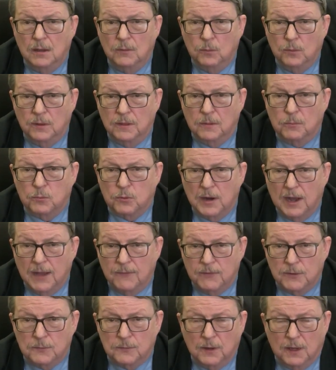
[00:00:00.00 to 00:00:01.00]
with a
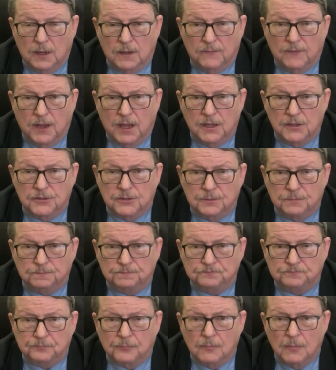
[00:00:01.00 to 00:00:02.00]
private right of action.
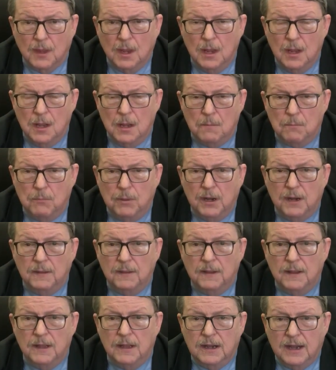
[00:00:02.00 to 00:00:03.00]

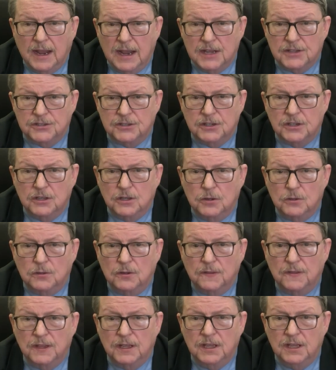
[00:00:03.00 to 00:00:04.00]
But it has to go
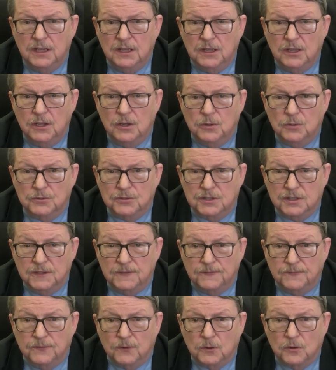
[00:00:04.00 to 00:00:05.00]
to the EEOC
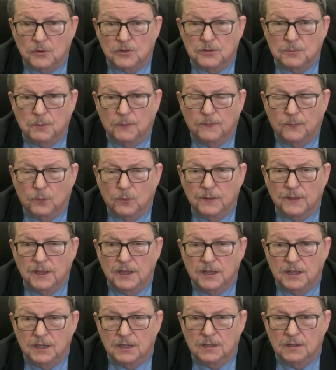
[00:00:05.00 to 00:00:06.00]
first before they
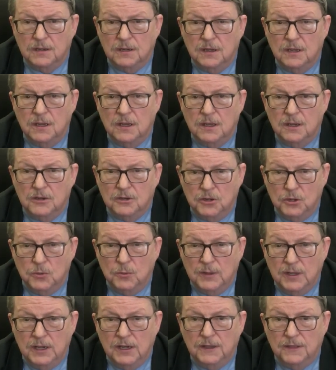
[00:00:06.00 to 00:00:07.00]
can
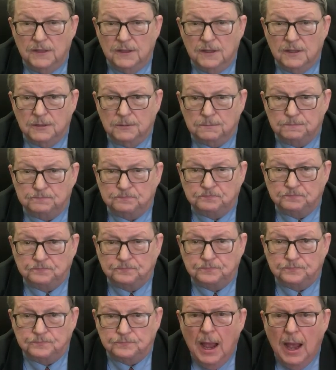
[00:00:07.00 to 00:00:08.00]
do anything.
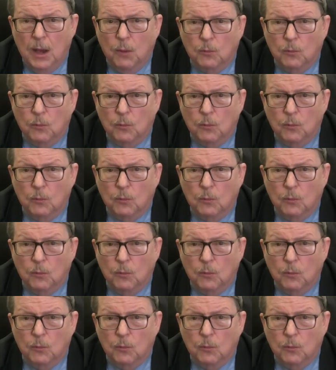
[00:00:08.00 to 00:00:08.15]
I